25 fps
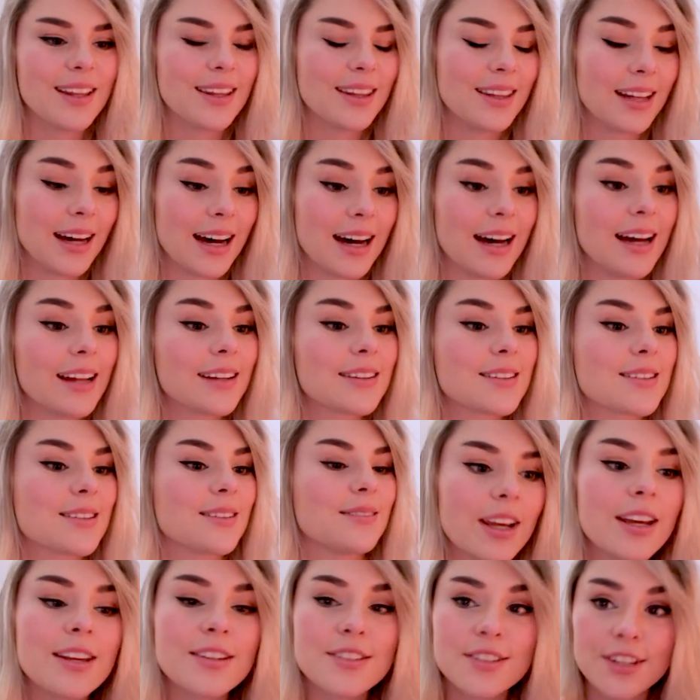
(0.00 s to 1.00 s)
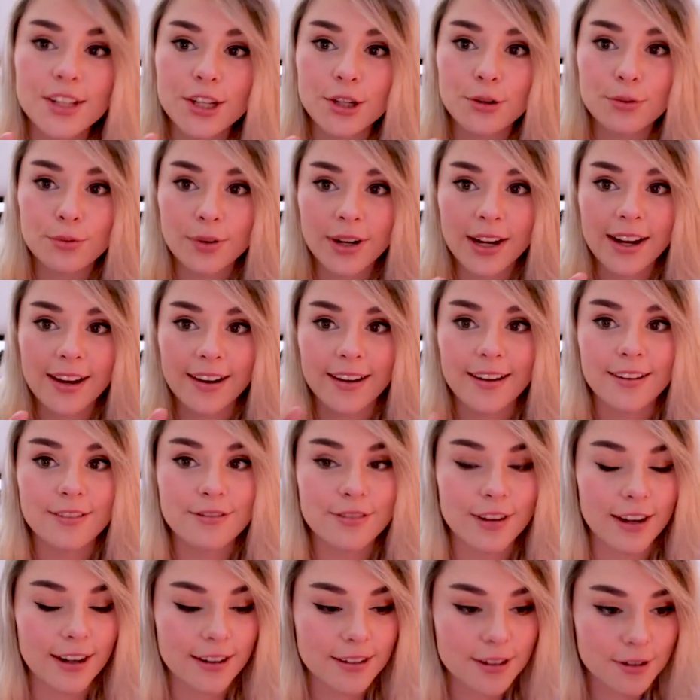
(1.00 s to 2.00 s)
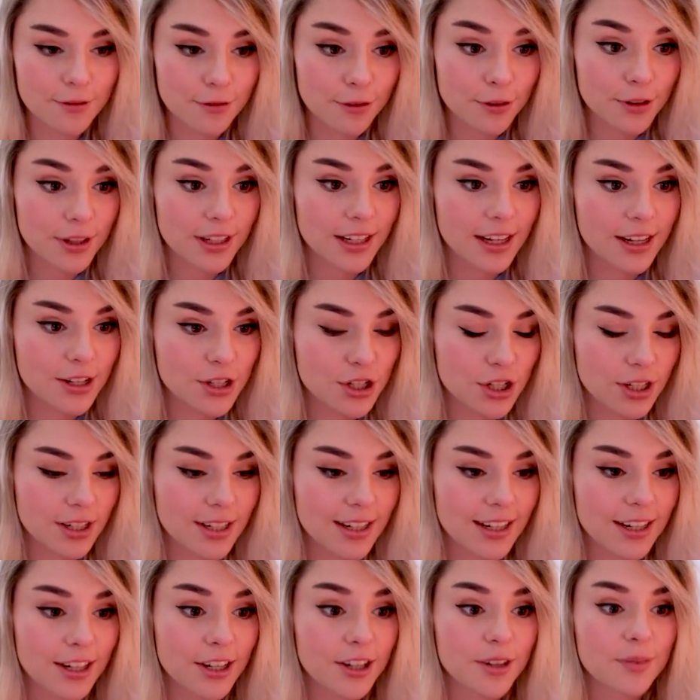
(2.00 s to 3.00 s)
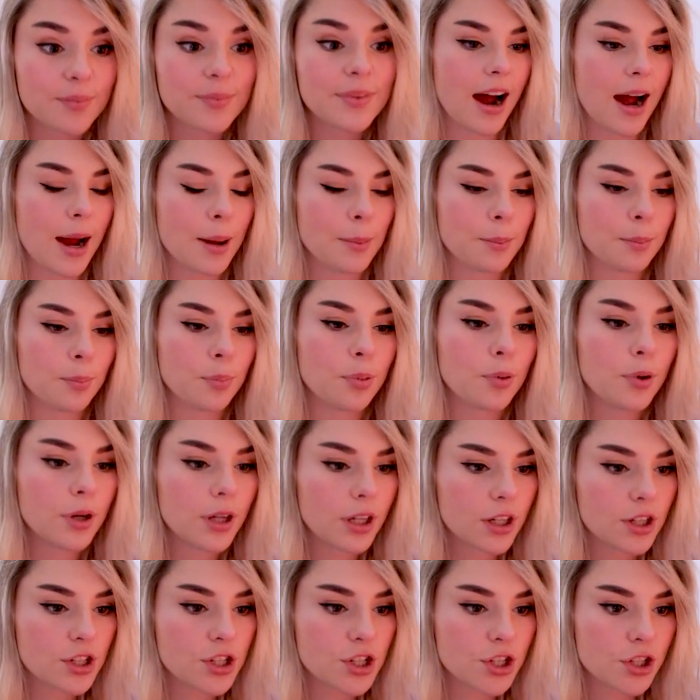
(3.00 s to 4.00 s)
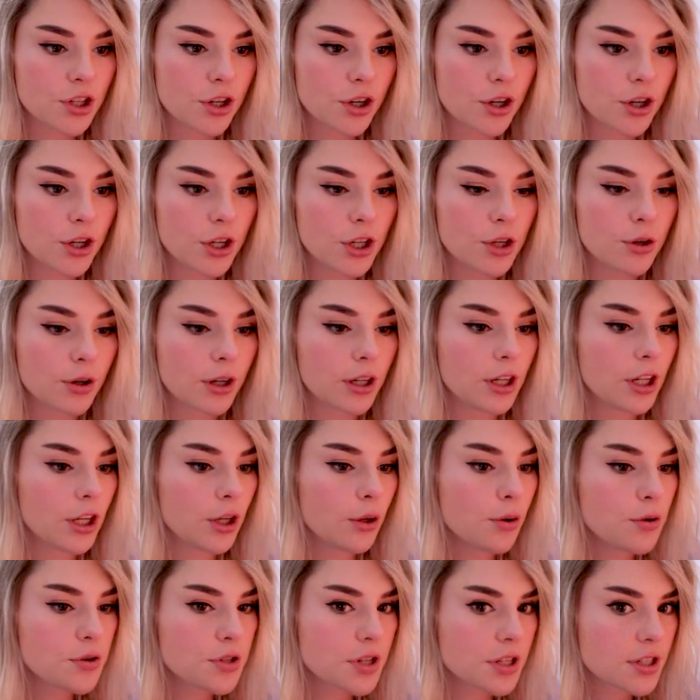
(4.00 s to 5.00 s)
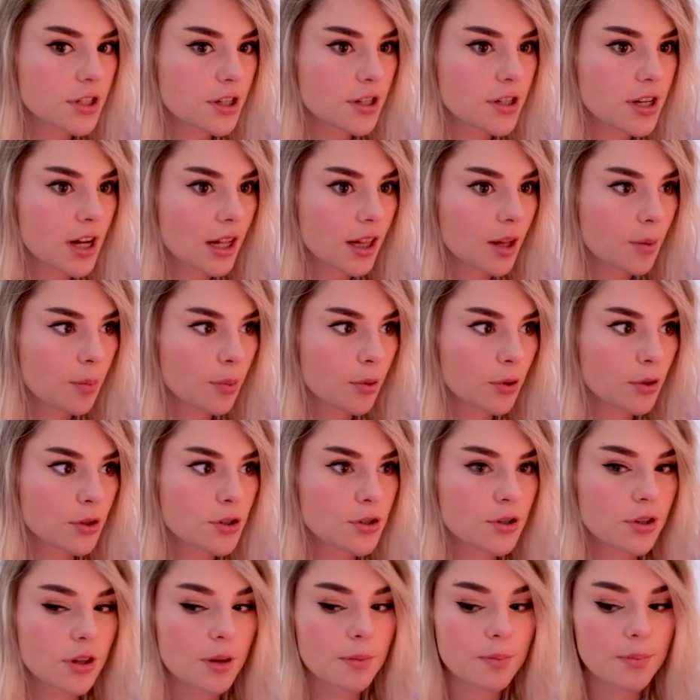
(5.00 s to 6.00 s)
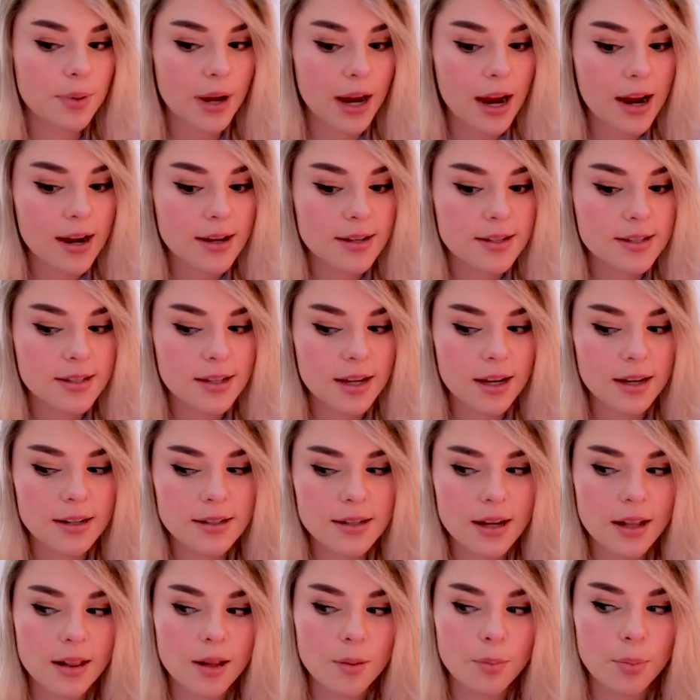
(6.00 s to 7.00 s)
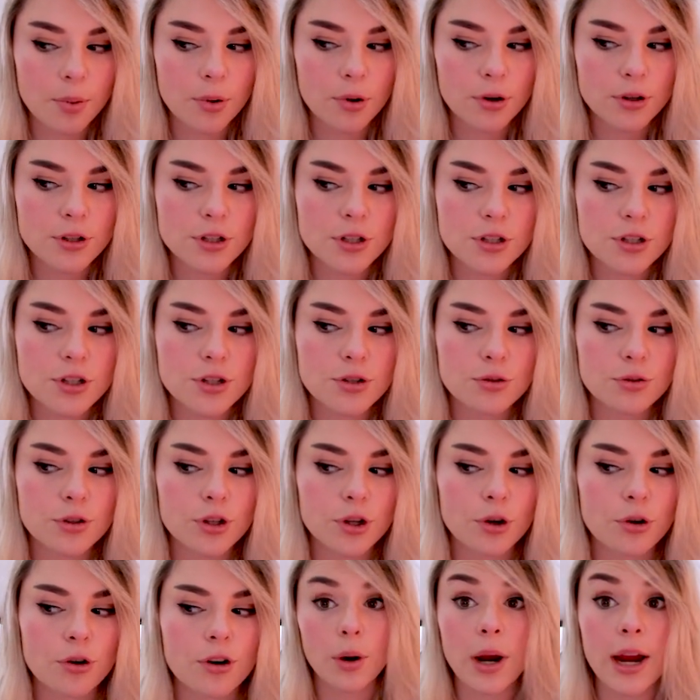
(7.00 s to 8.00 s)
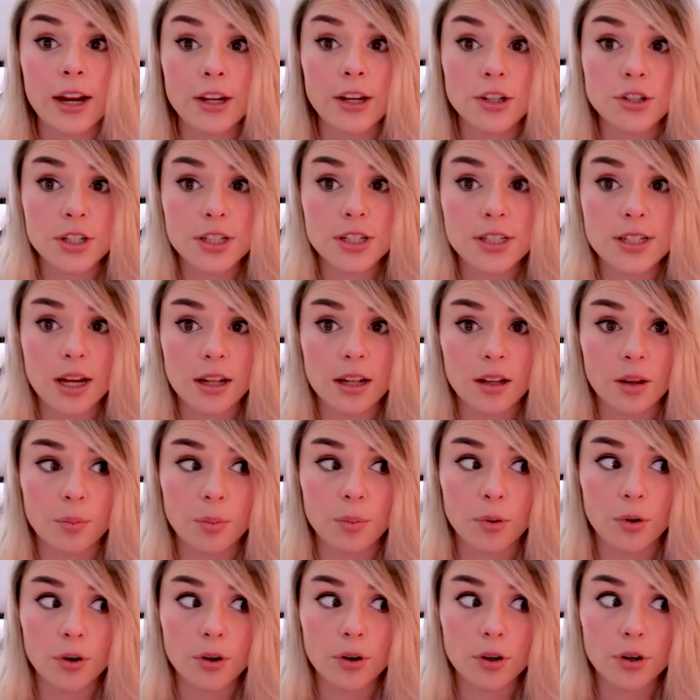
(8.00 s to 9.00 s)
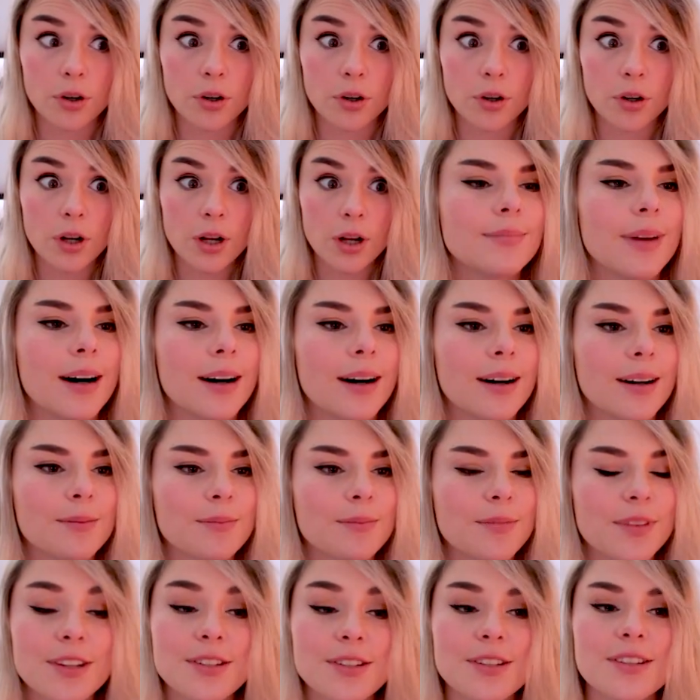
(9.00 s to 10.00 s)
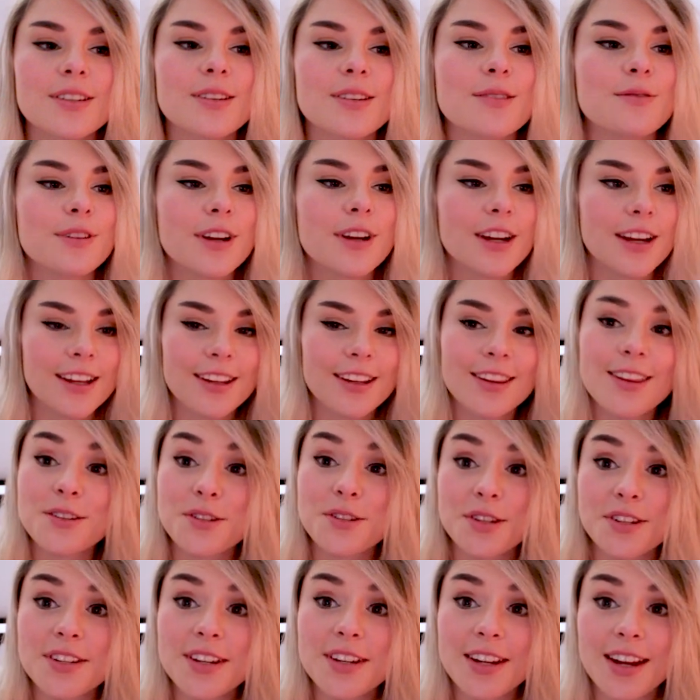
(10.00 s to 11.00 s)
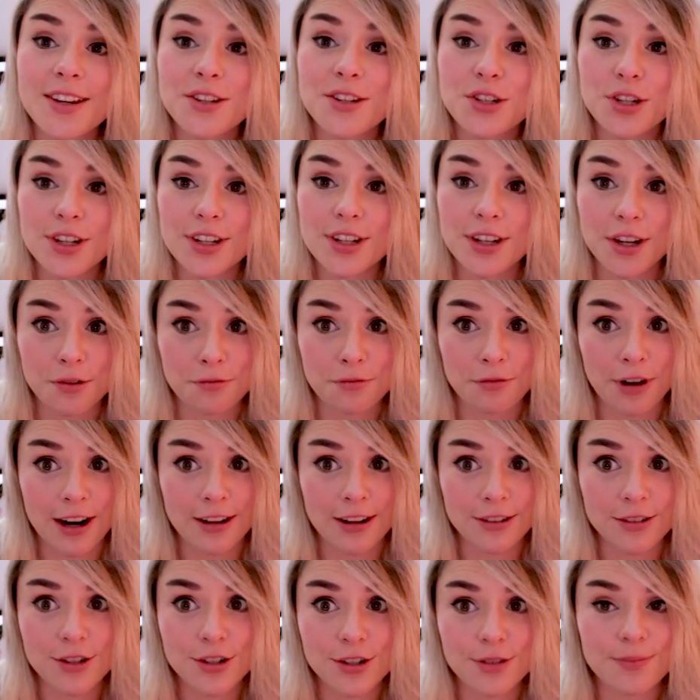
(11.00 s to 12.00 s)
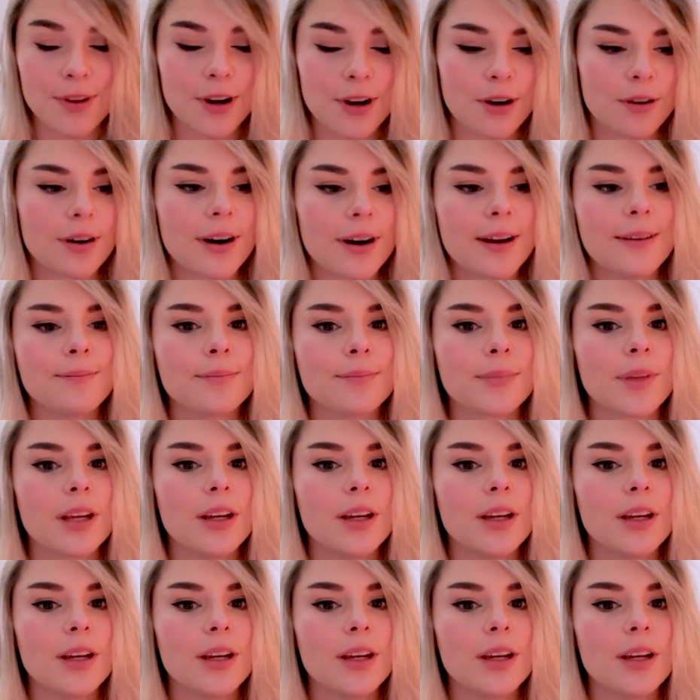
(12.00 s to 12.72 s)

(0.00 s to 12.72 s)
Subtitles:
That is the Eureka effect for the engineer. I'm pretty sure you can use it to teleport to the base and teleport to your entry teleporter. This is an engineer wrench, alright?